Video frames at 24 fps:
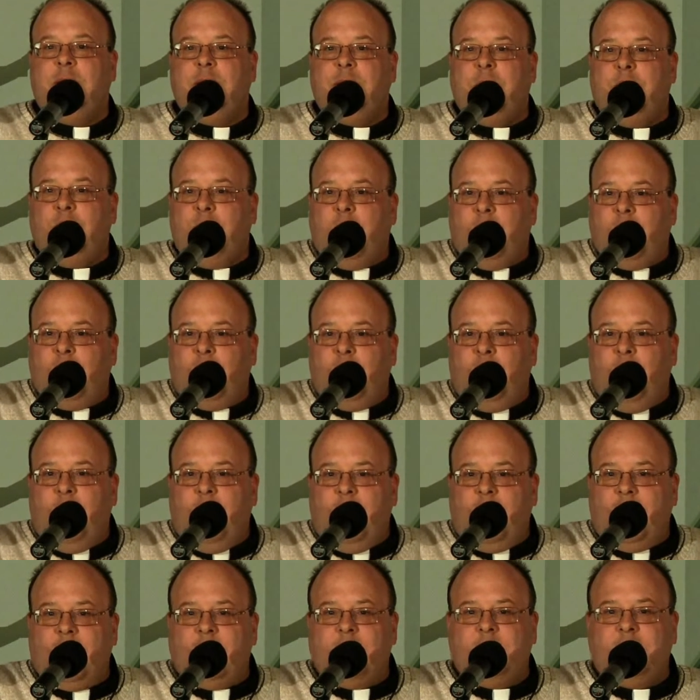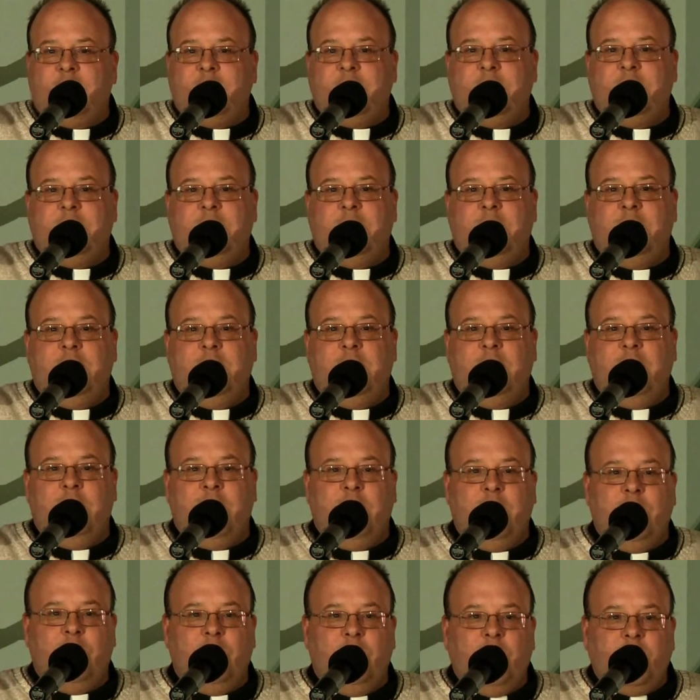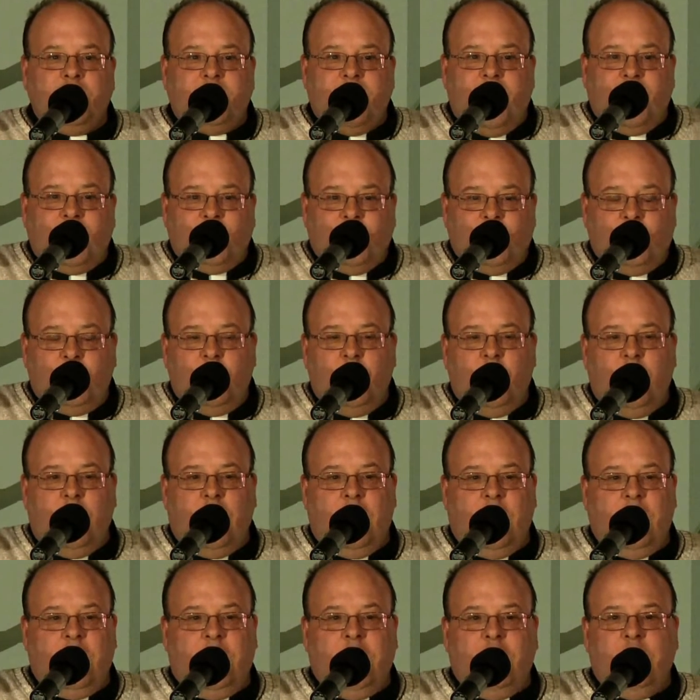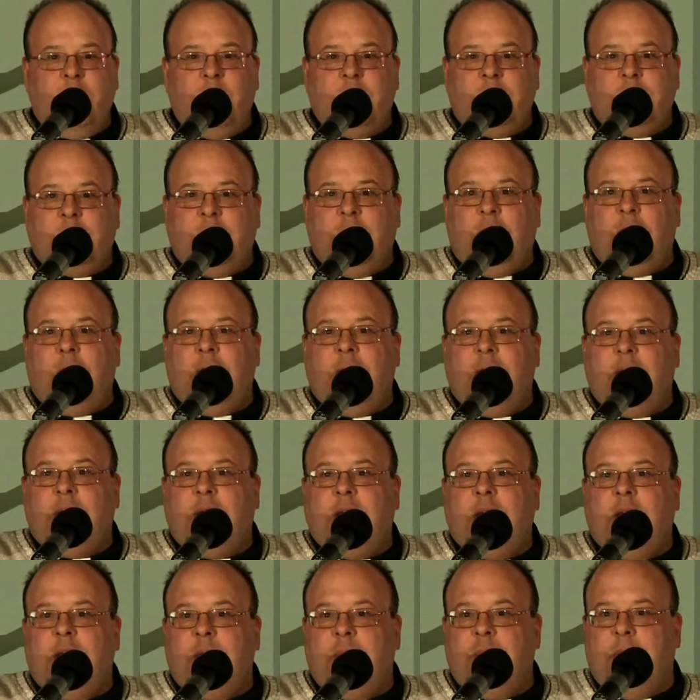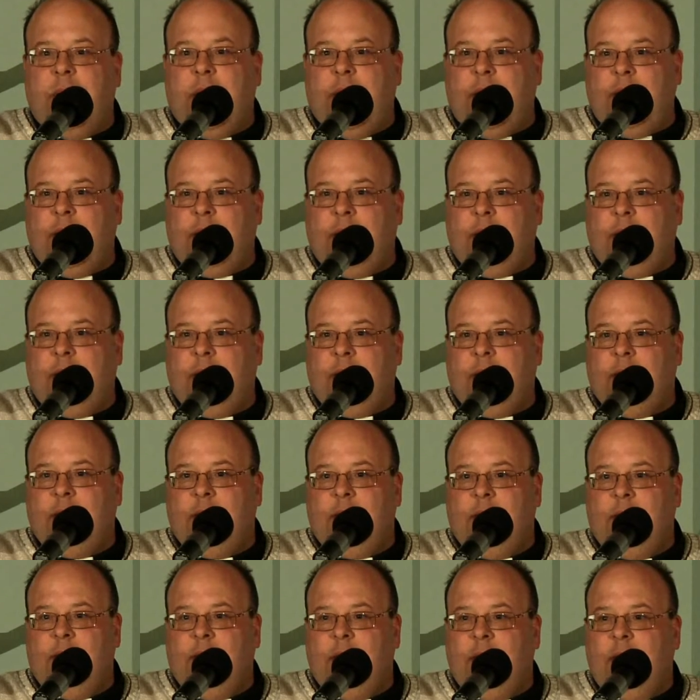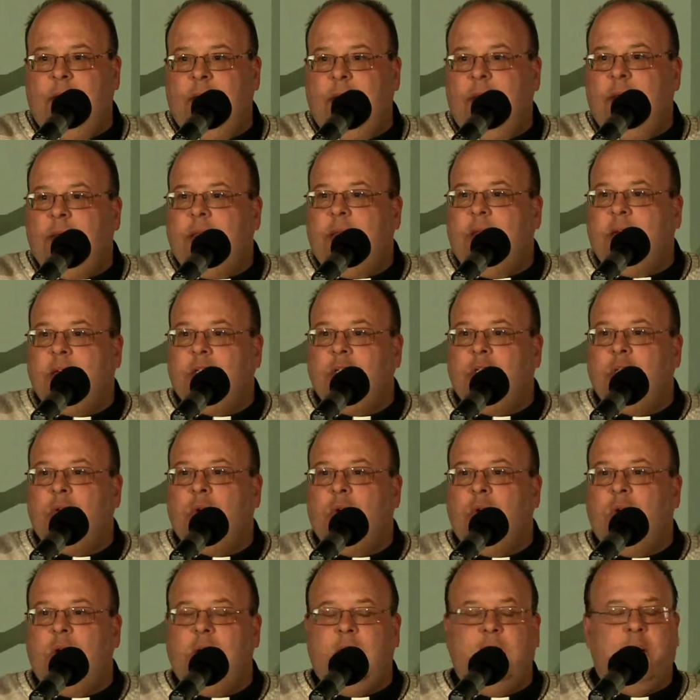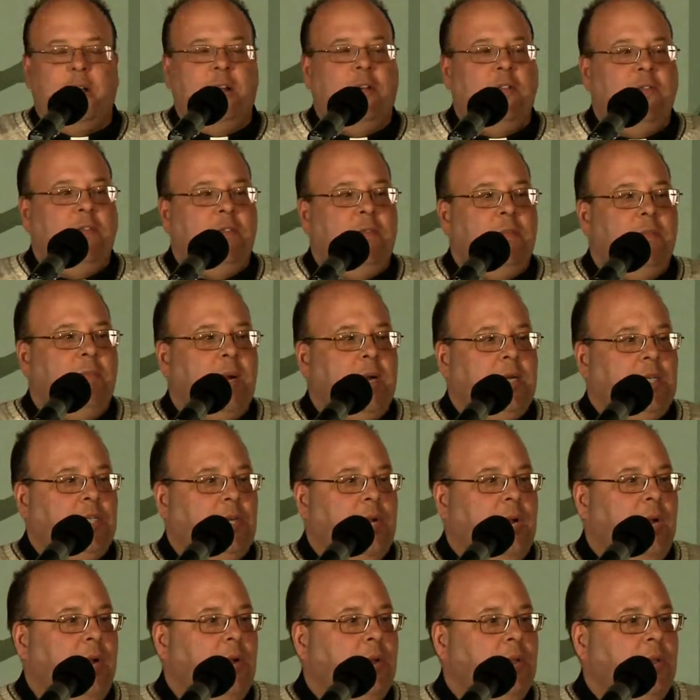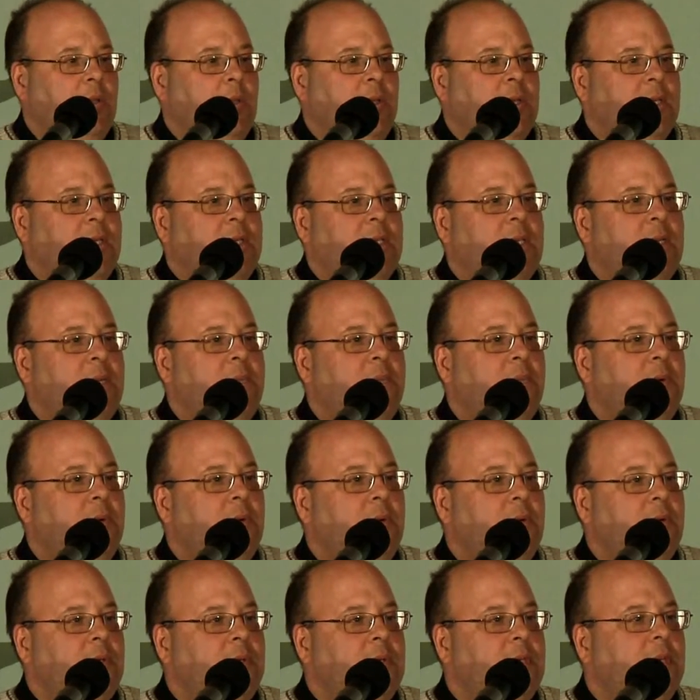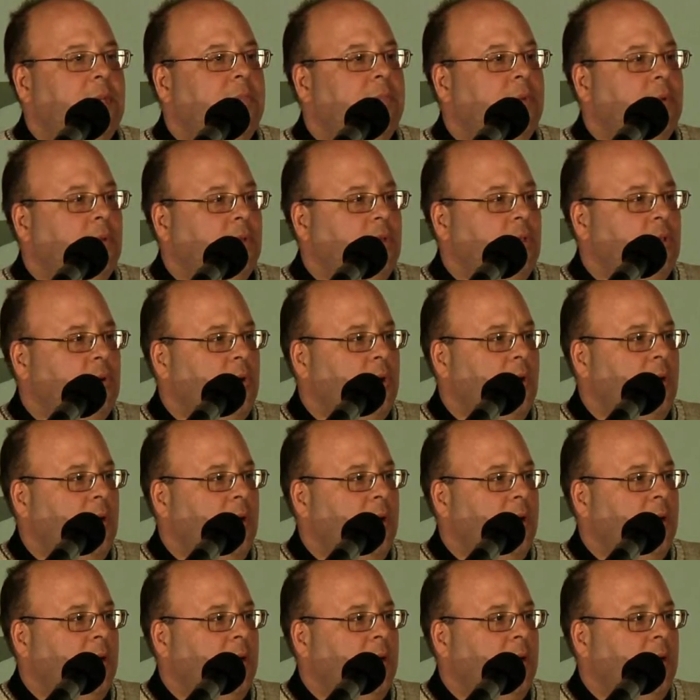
But what it was, was that joy was starting to come back that joy of my childhood, the simple, simple joy.